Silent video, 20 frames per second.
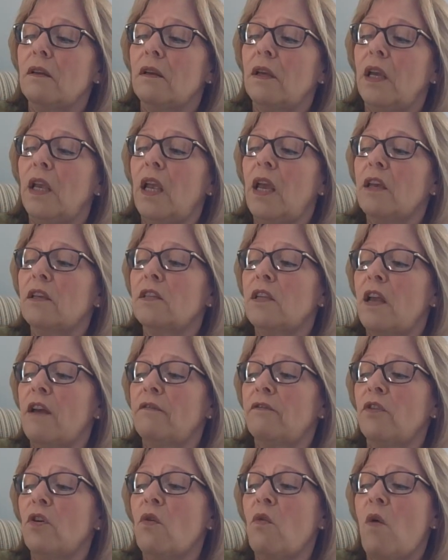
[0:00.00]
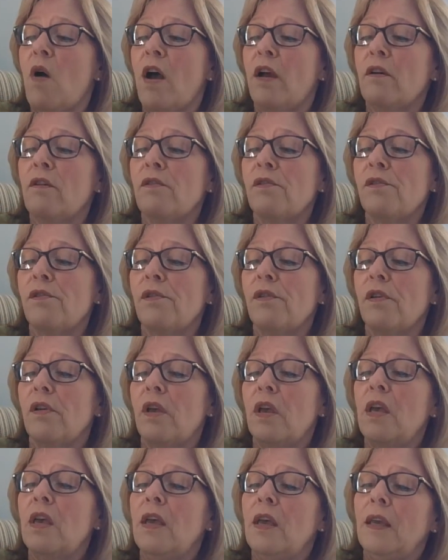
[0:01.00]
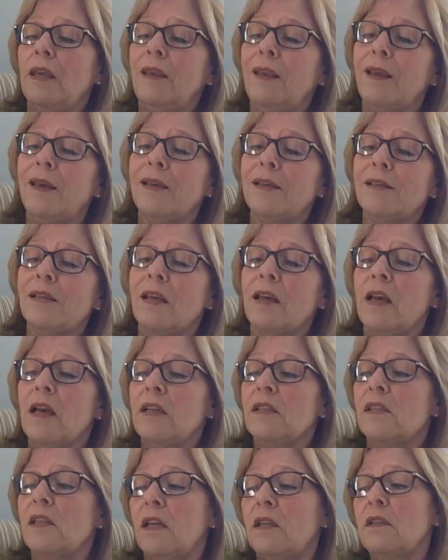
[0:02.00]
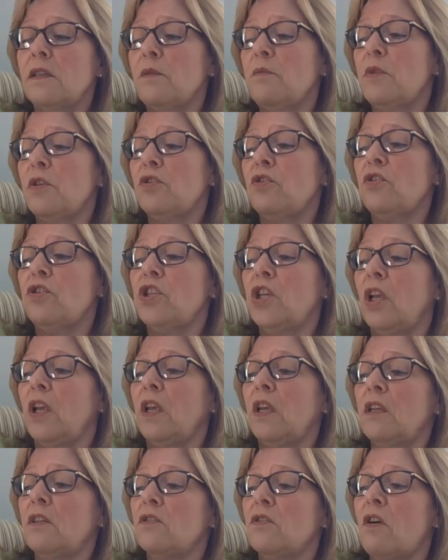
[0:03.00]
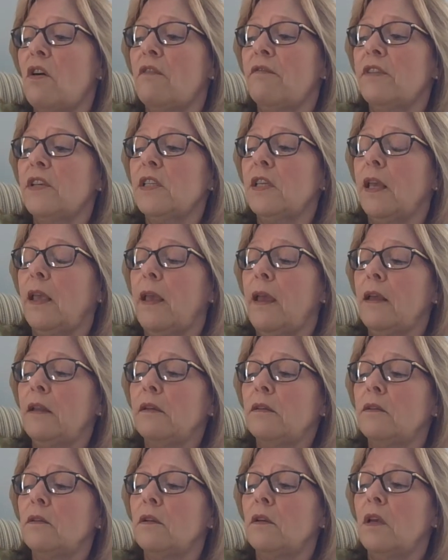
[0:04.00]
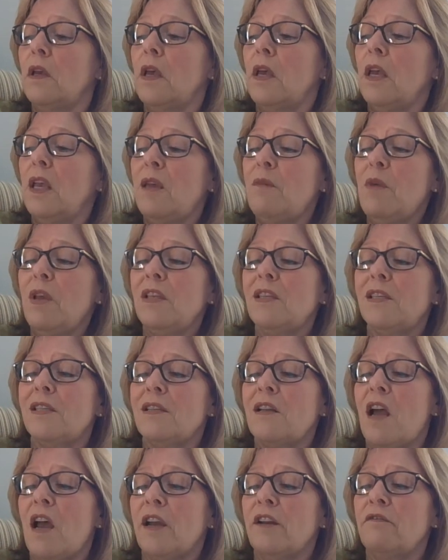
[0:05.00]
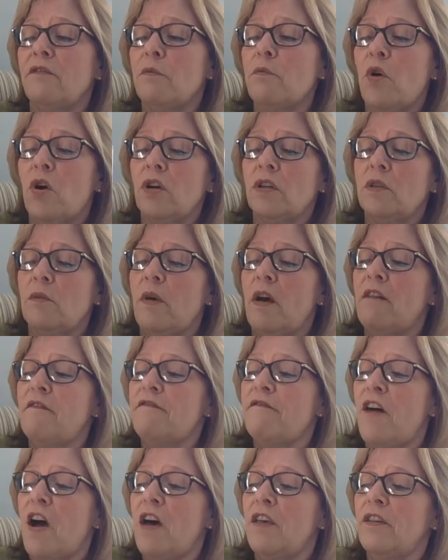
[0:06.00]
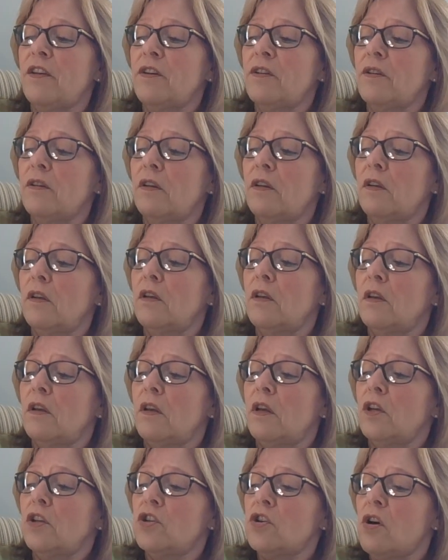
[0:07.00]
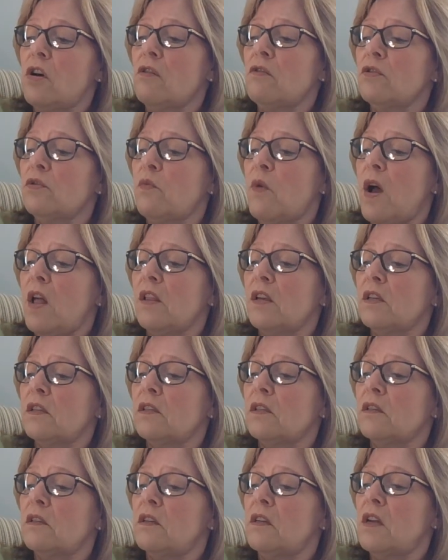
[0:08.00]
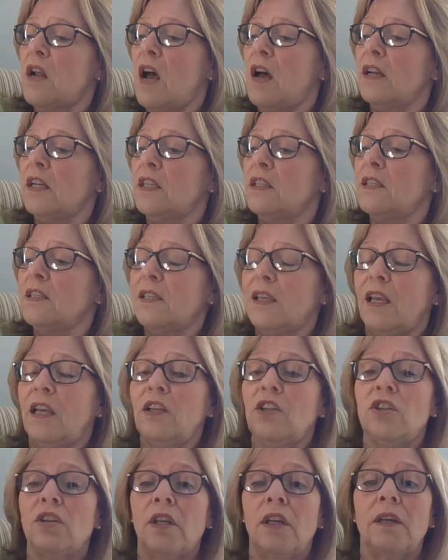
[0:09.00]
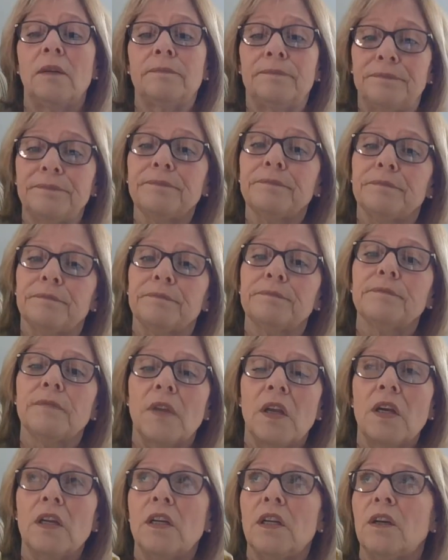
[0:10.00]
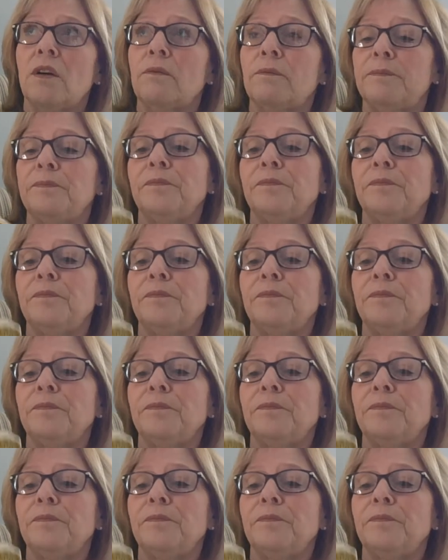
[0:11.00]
he asked after a while. "Yes, I got sent to Mr. Jenkins' office again. He made snide remarks about Father." Charles Wallace nodded sagely. "I know."